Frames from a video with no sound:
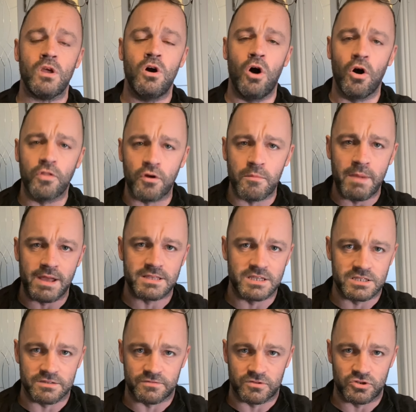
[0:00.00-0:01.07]
other
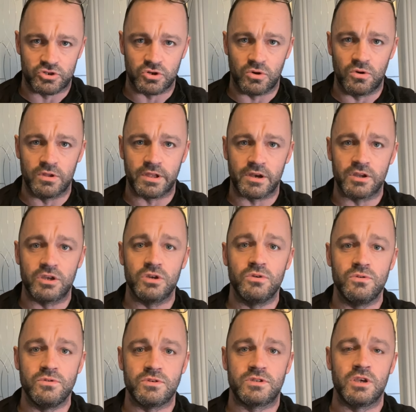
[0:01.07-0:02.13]
methods of control that are
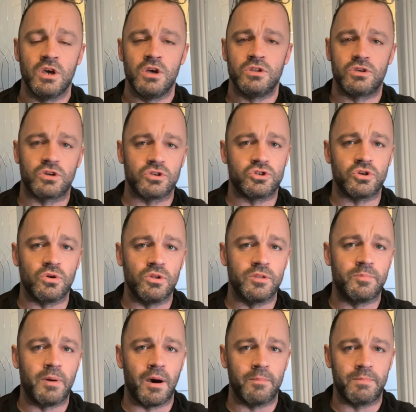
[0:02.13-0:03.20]
used to control the
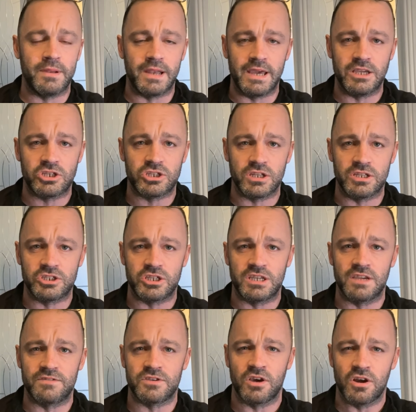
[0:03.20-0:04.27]
population. And she
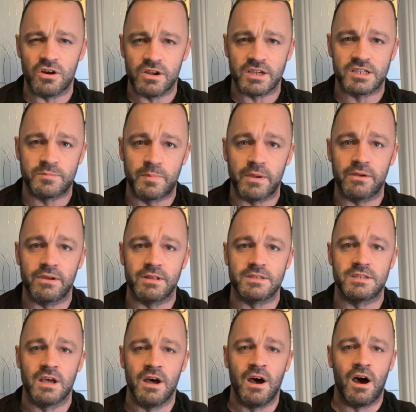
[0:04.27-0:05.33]
gives her
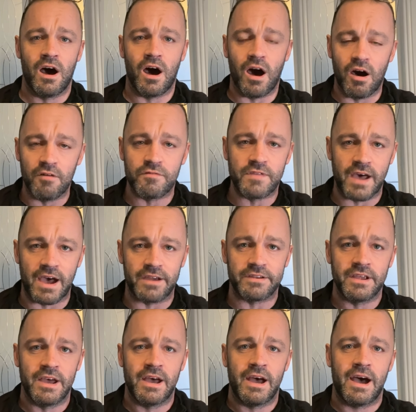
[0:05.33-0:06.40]
experience of that
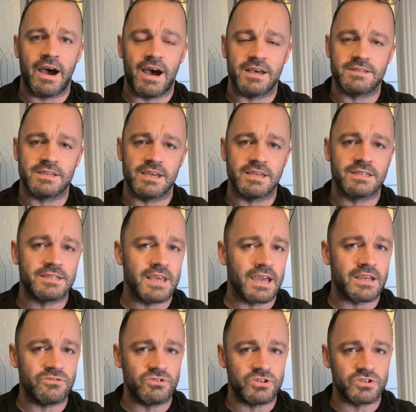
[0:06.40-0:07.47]
as a
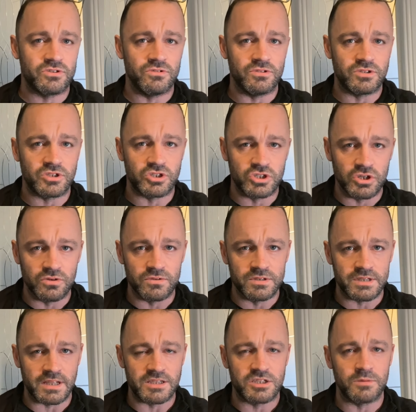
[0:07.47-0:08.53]
secondary school student
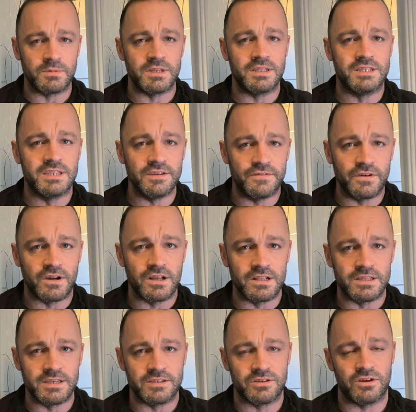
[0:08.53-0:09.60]
and some of the
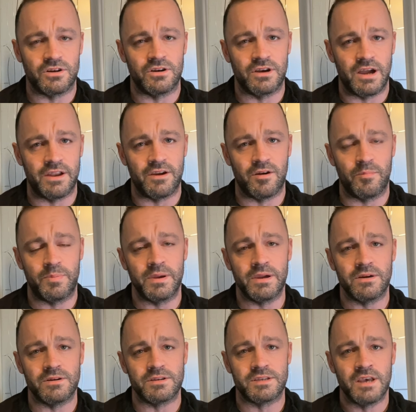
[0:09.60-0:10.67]
difficulties her and her
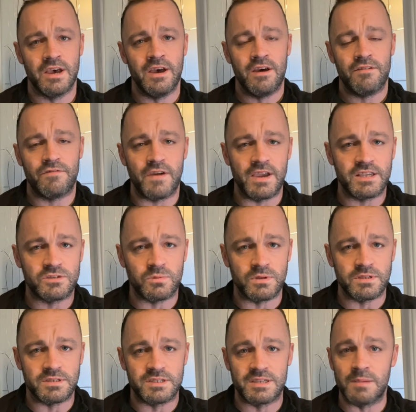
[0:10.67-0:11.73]
peers face
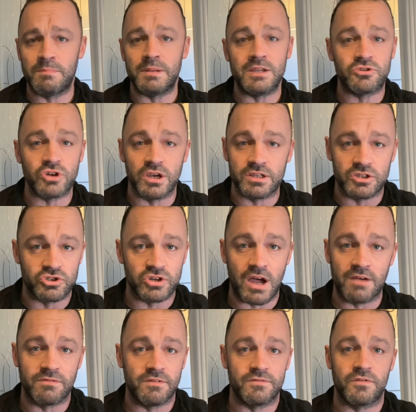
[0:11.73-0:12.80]
when simply trying to
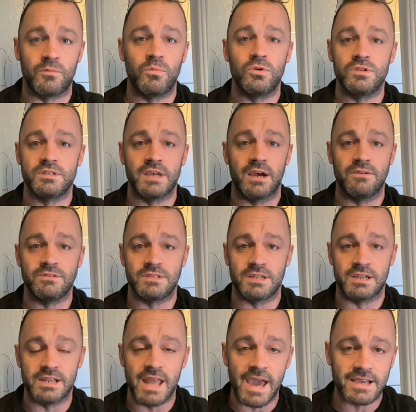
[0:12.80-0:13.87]
travel from one town to the
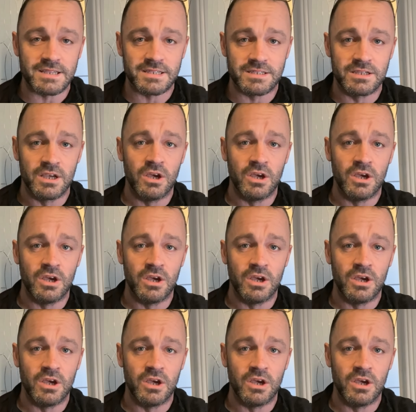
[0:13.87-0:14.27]
next,